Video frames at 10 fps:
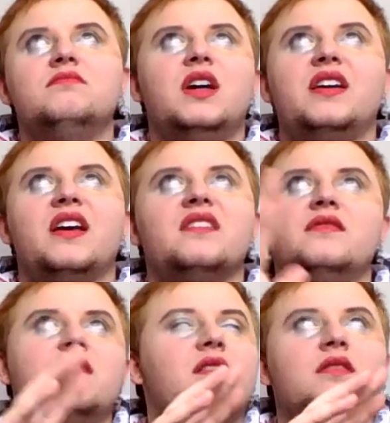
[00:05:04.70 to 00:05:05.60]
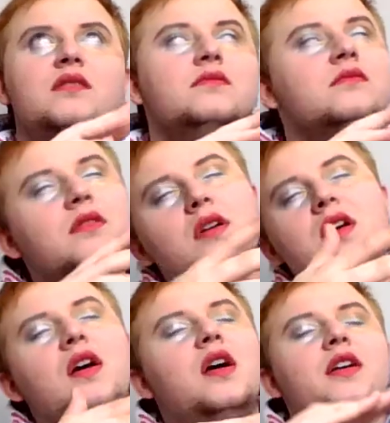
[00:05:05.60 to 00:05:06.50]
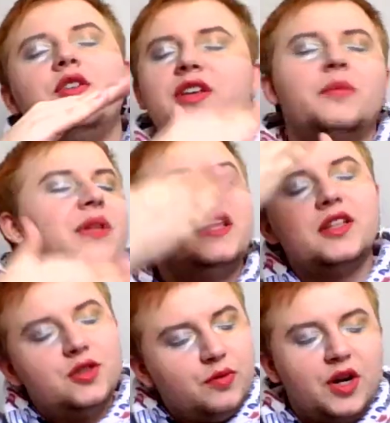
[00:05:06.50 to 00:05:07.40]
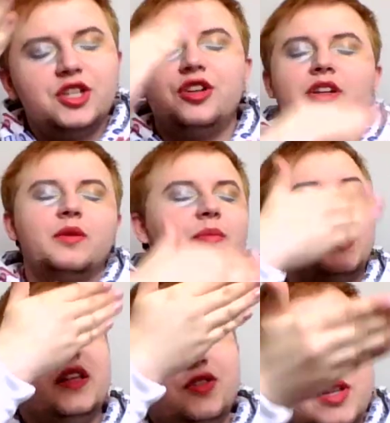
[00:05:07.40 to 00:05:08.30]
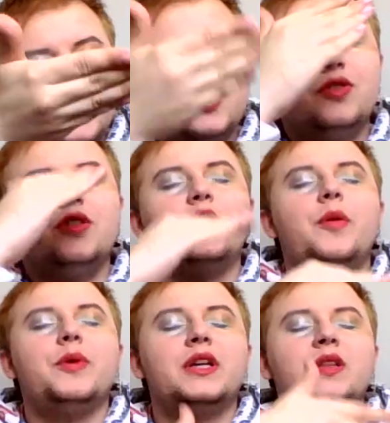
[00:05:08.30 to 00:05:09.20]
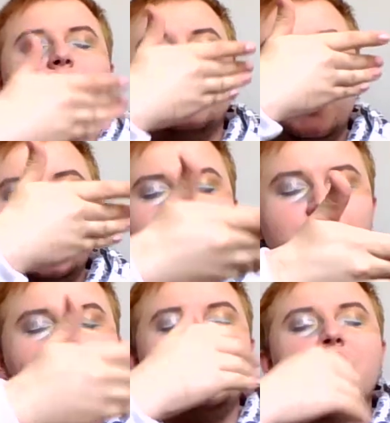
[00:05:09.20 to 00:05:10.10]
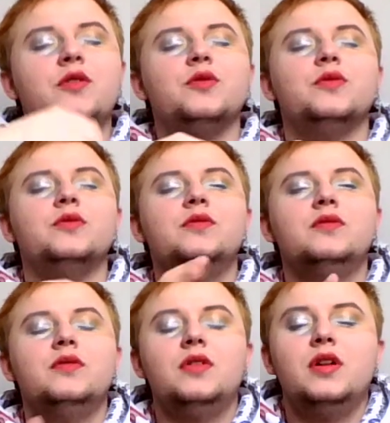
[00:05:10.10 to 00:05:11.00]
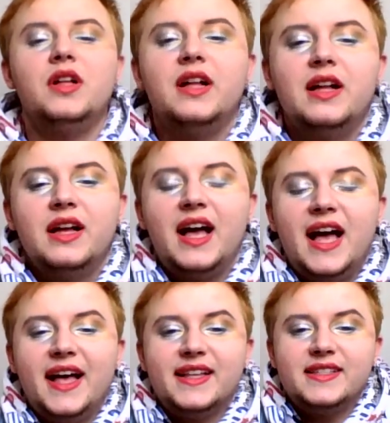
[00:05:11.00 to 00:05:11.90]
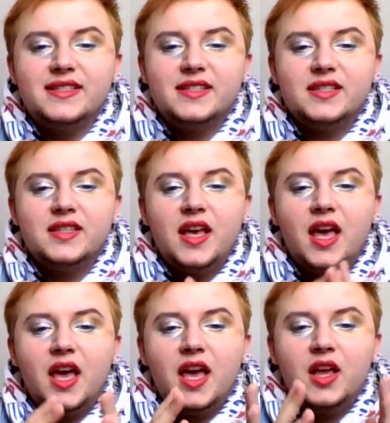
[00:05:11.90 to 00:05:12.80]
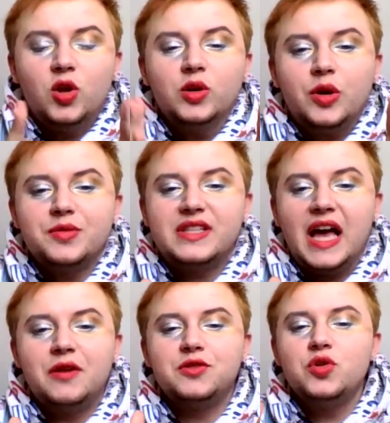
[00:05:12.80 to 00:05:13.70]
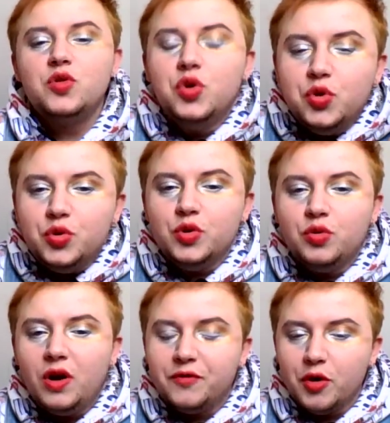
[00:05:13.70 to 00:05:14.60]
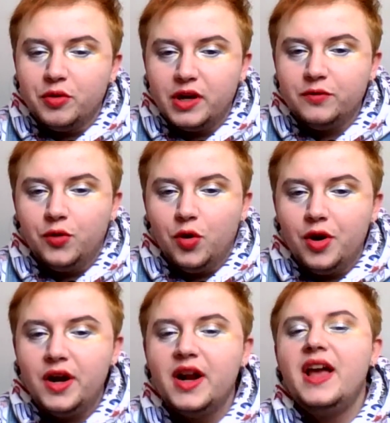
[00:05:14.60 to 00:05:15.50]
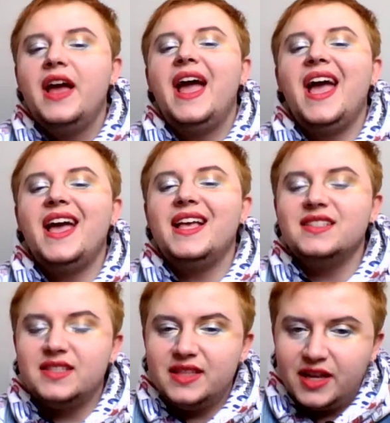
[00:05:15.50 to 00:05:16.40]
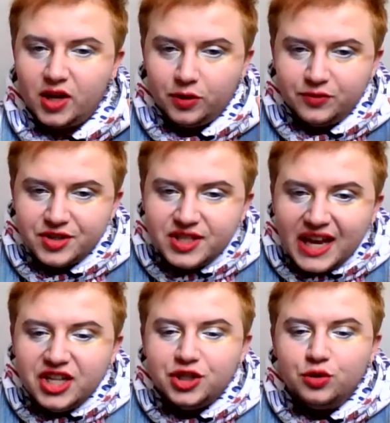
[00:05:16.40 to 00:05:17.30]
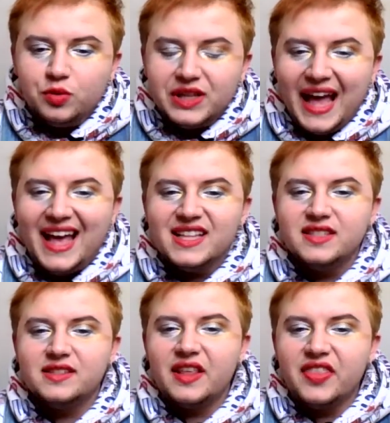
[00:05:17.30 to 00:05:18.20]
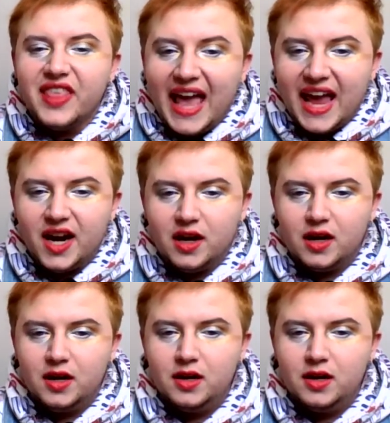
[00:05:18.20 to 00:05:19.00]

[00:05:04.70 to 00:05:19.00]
I guess. I don't know. You can apply that to Russia. You can apply that to Eastern Europe. You can apply that to the EU. And it all goes down to who you are voting for, and the conversation will end there.